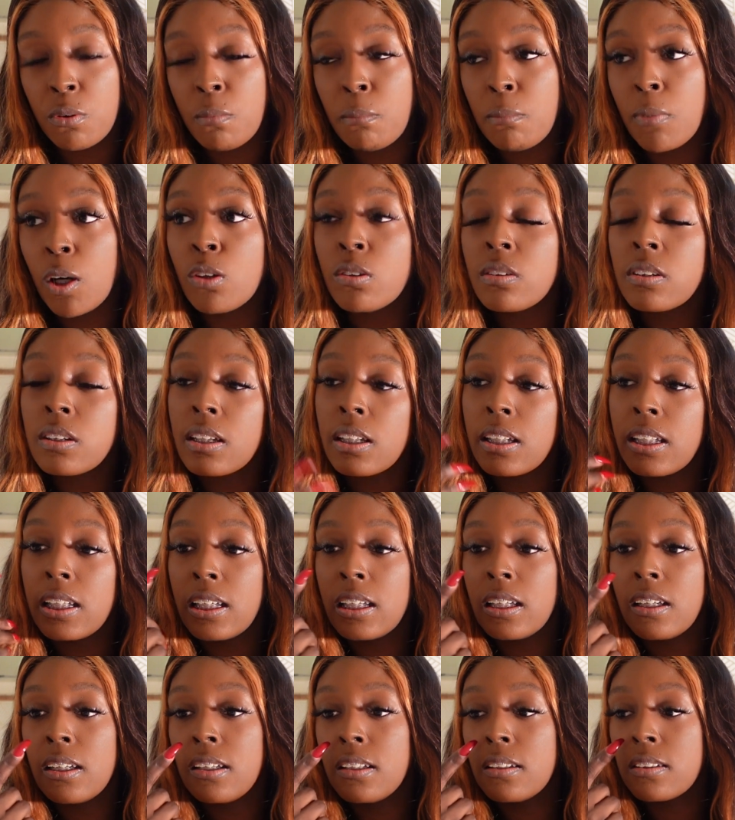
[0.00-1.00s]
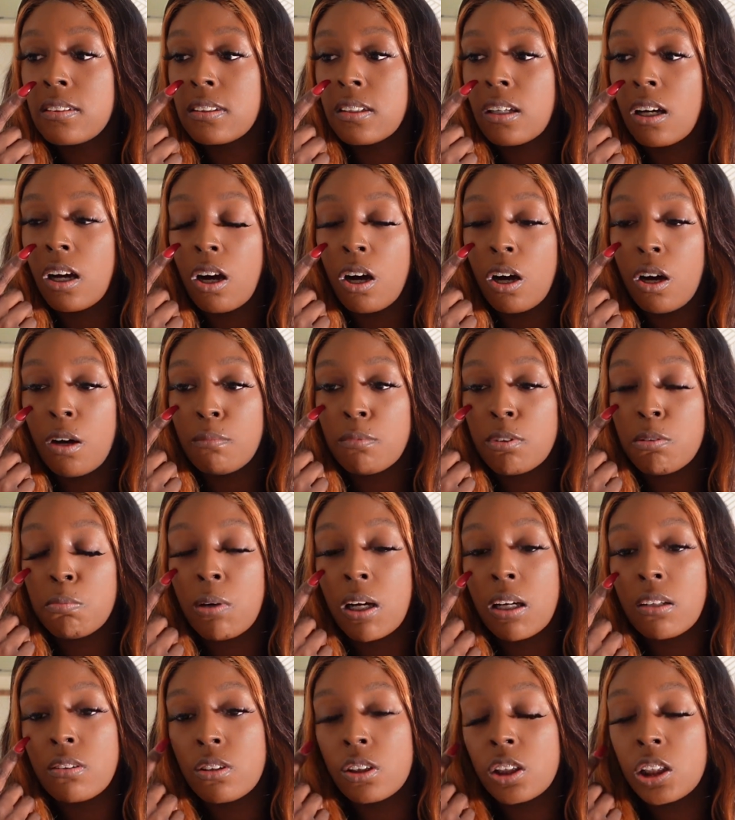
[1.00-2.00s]
Most of these
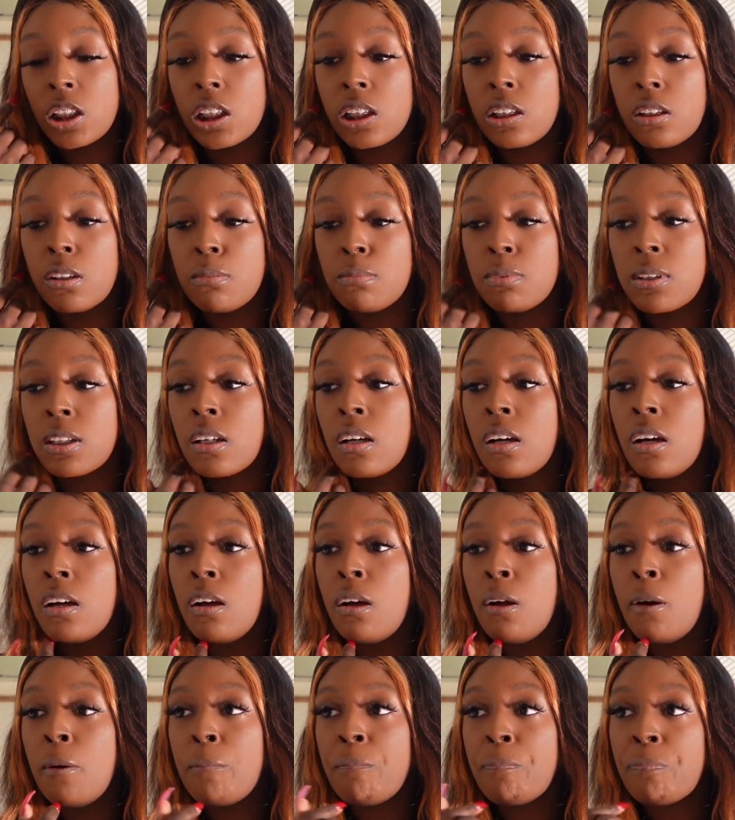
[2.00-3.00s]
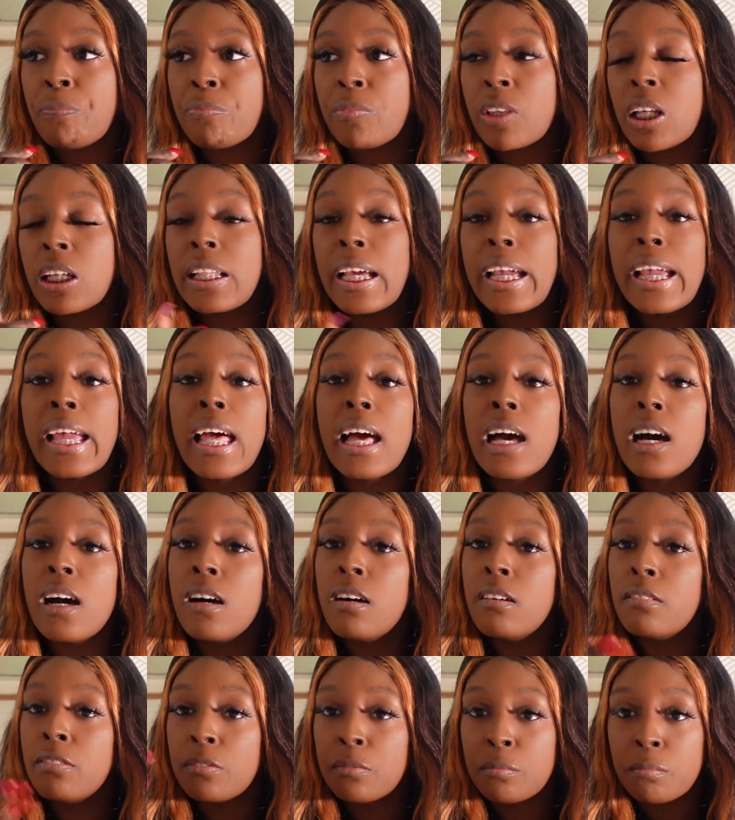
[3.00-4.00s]
sponsorships, they
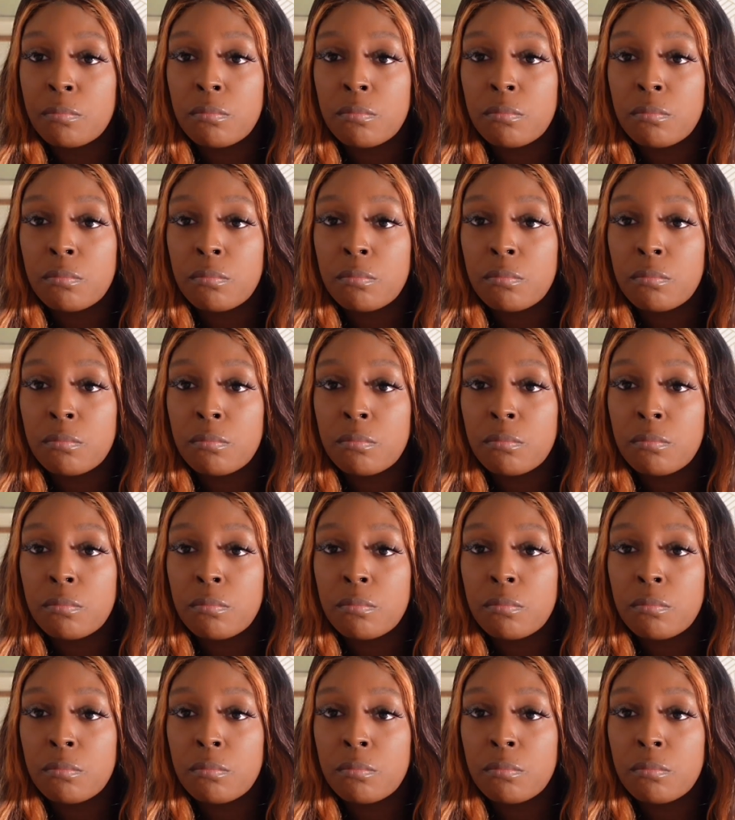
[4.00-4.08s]
have